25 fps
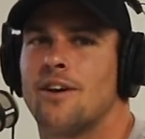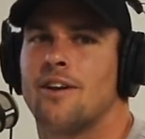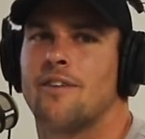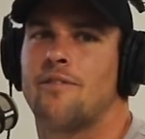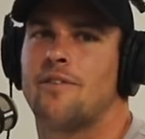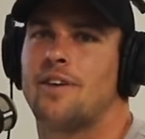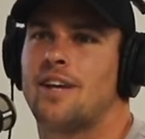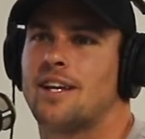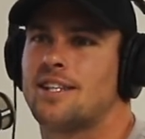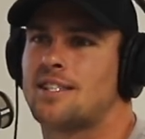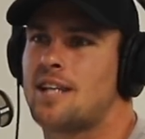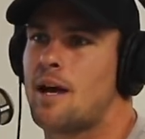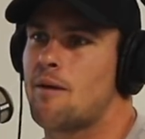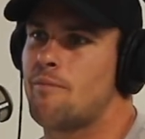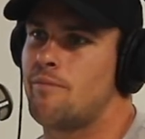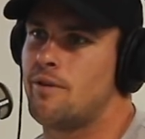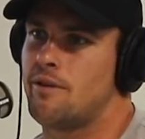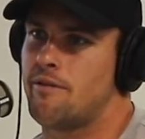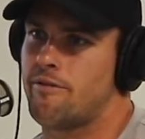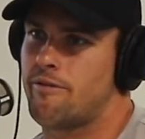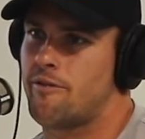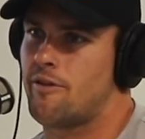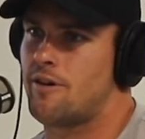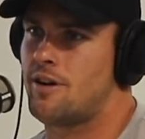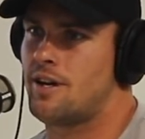If he gets a
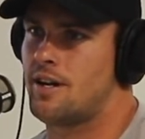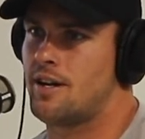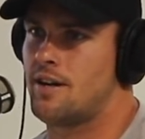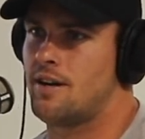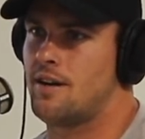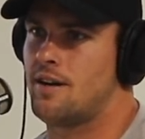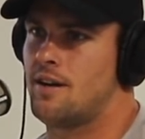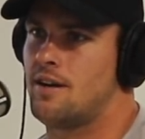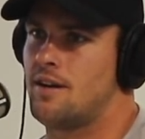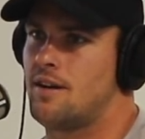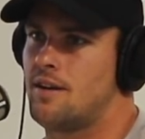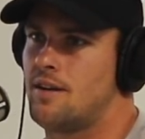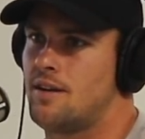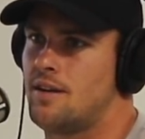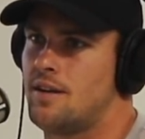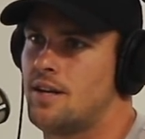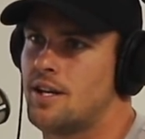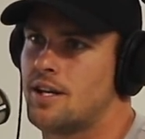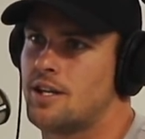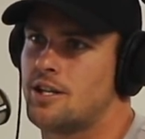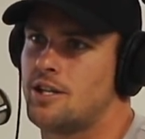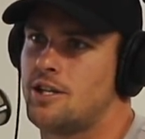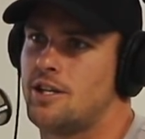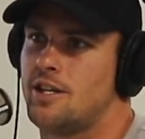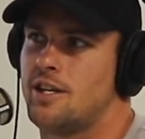big fight
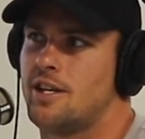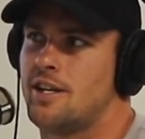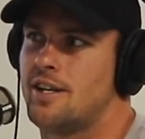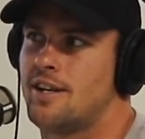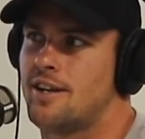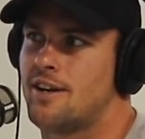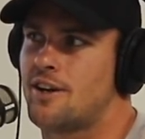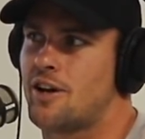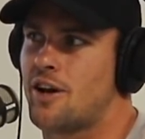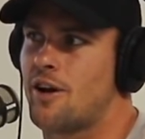next year, and